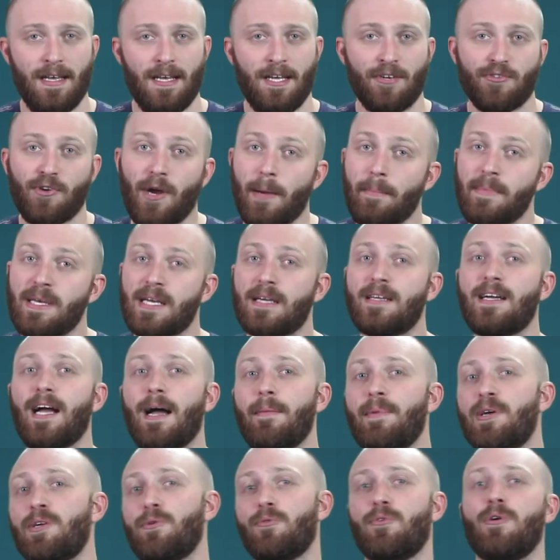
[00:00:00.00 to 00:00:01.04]
Drop me a
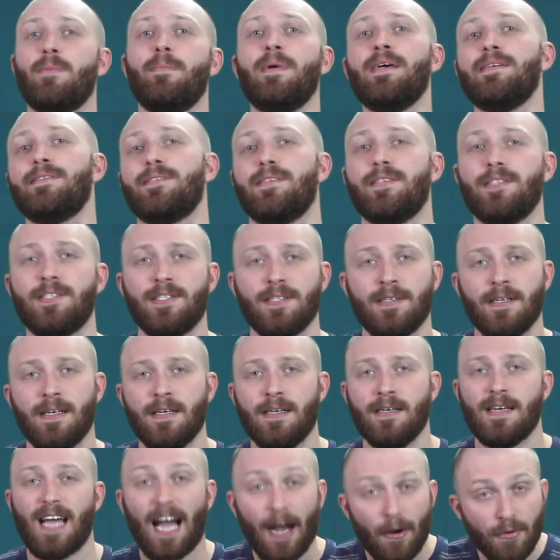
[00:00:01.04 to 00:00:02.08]
comment or a message.
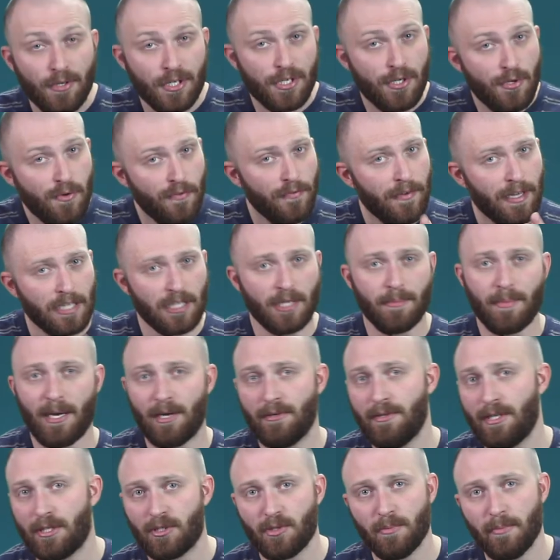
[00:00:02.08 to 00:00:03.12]
How do you feel about
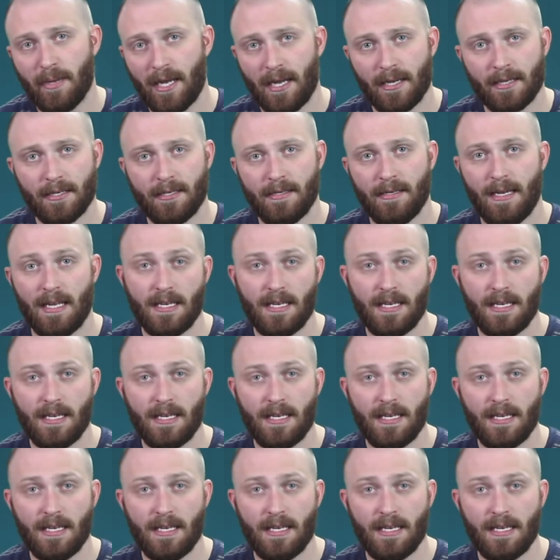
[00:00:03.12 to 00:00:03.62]
Nickelback?